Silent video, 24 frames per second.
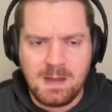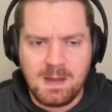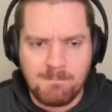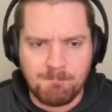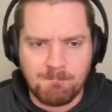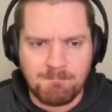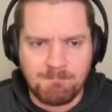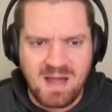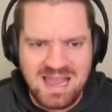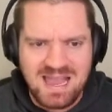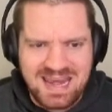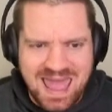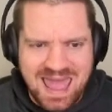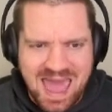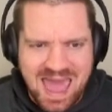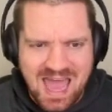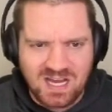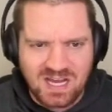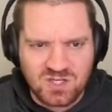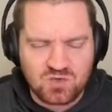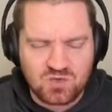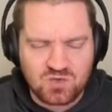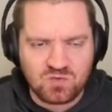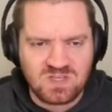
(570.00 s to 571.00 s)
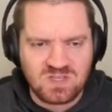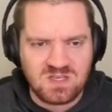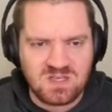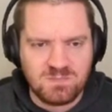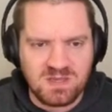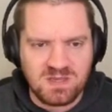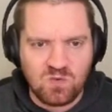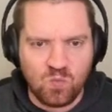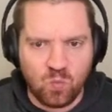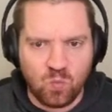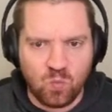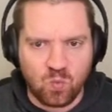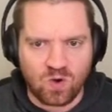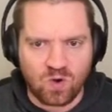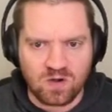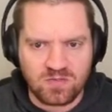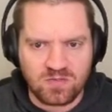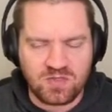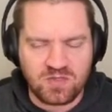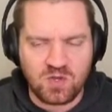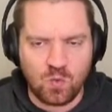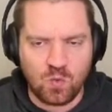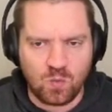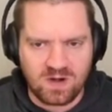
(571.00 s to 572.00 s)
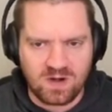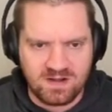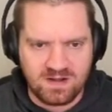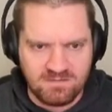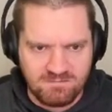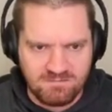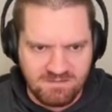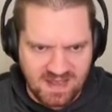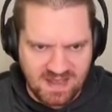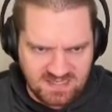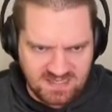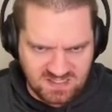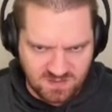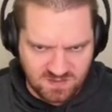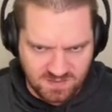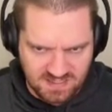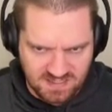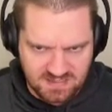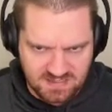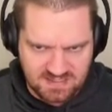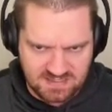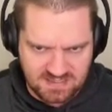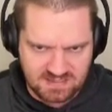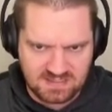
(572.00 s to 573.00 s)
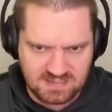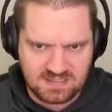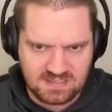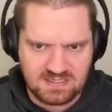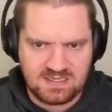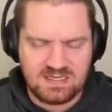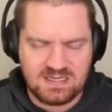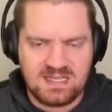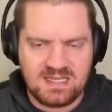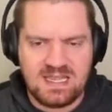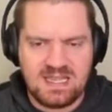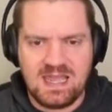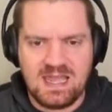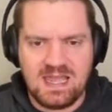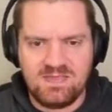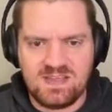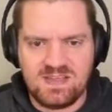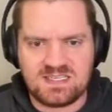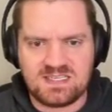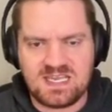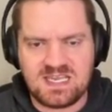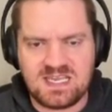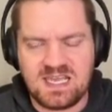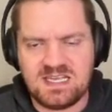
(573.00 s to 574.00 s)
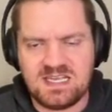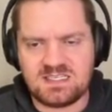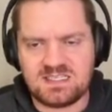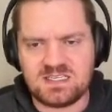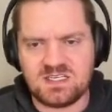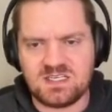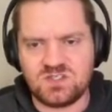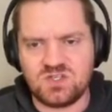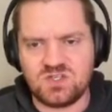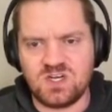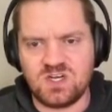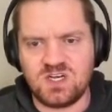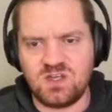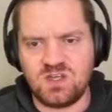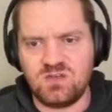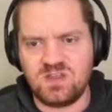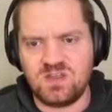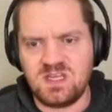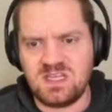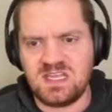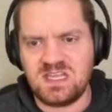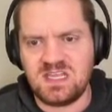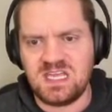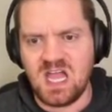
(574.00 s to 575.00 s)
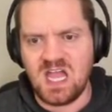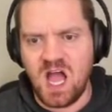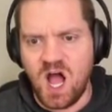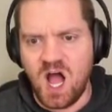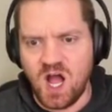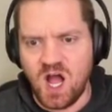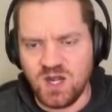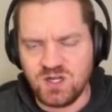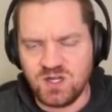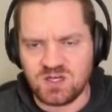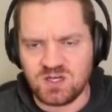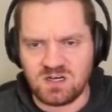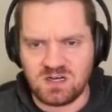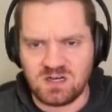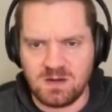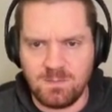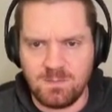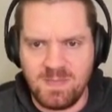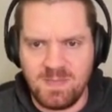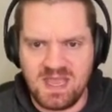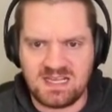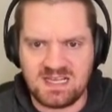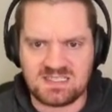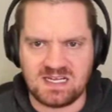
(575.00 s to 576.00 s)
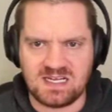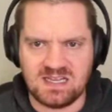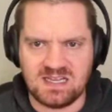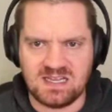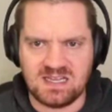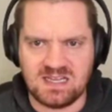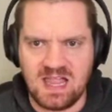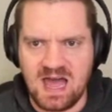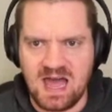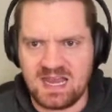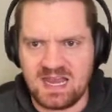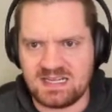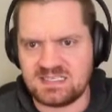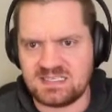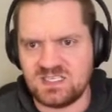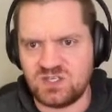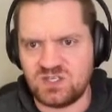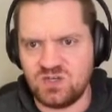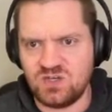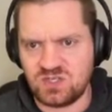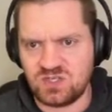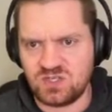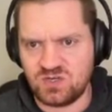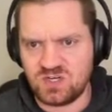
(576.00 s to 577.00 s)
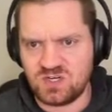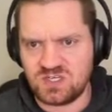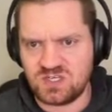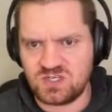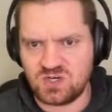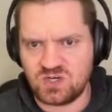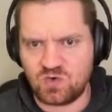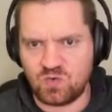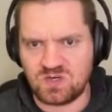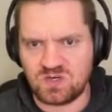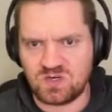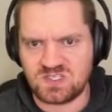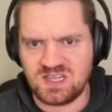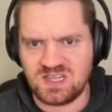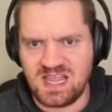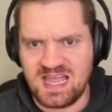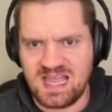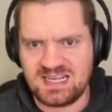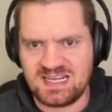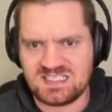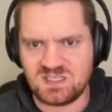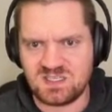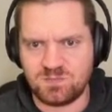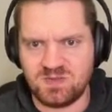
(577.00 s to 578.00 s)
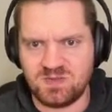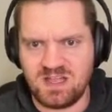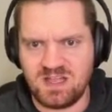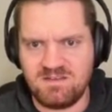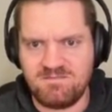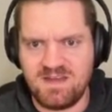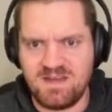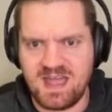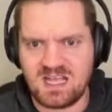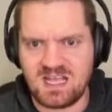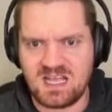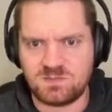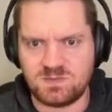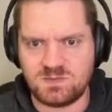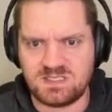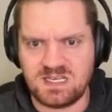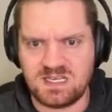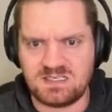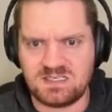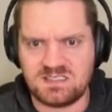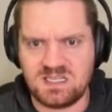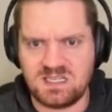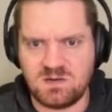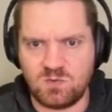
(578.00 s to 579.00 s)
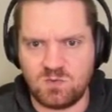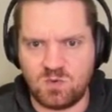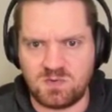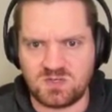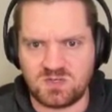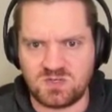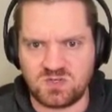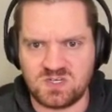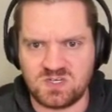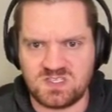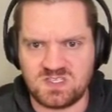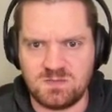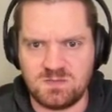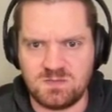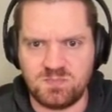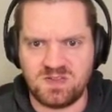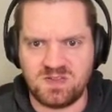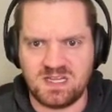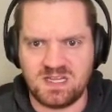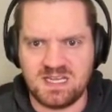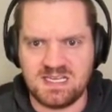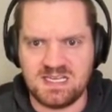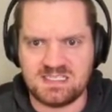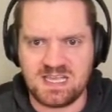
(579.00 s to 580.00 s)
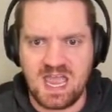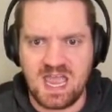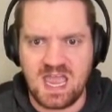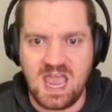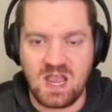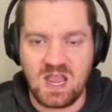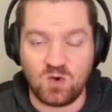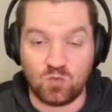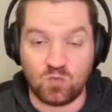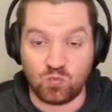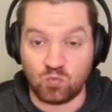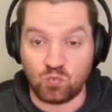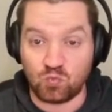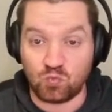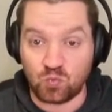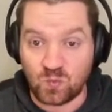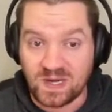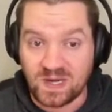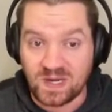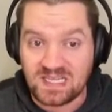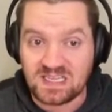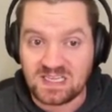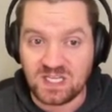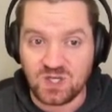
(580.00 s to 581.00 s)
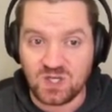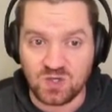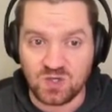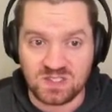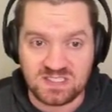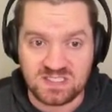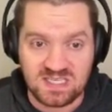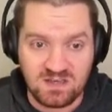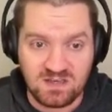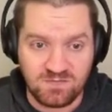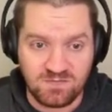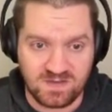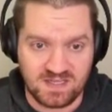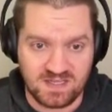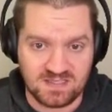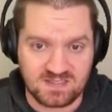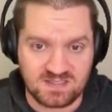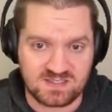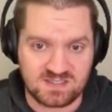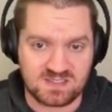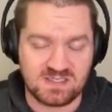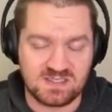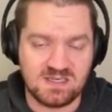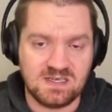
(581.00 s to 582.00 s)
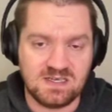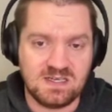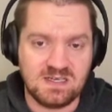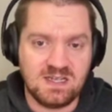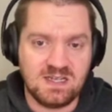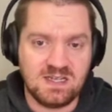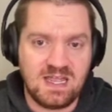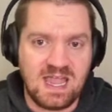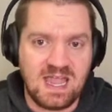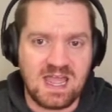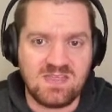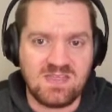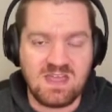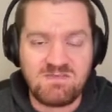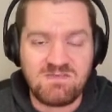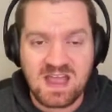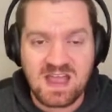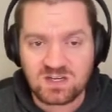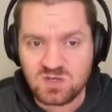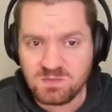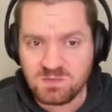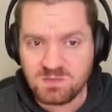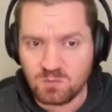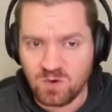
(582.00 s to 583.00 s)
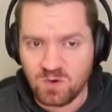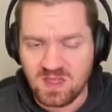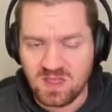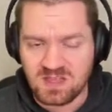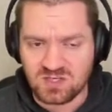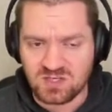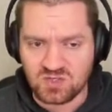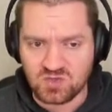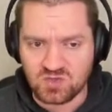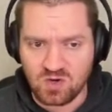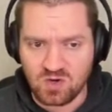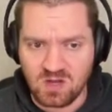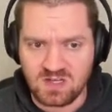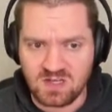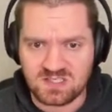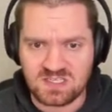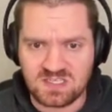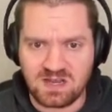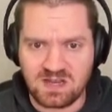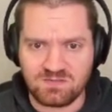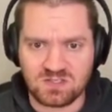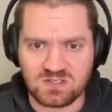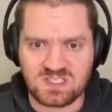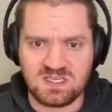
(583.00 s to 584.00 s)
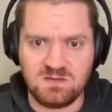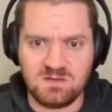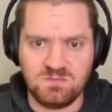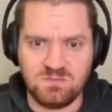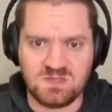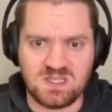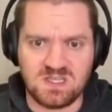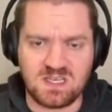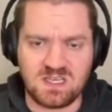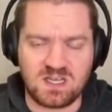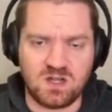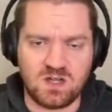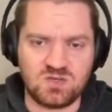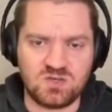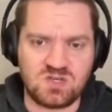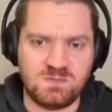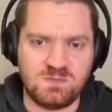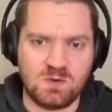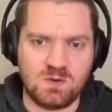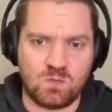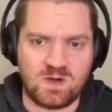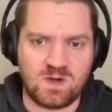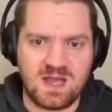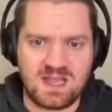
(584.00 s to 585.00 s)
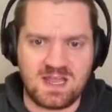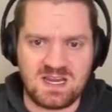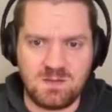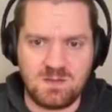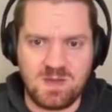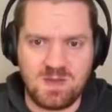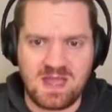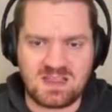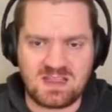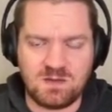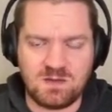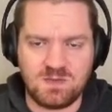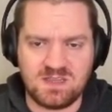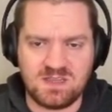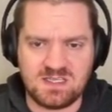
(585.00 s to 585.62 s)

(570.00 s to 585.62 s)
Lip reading: might actually be worth your investment. In this case, because do you think the under makes a lot of sense? Houston Christian, of course, likes to play fast, but Texas A&M Corpus Christi plays really good defense. And they've actually been one of the strongest cover teams in the country, but we're not going to back them on the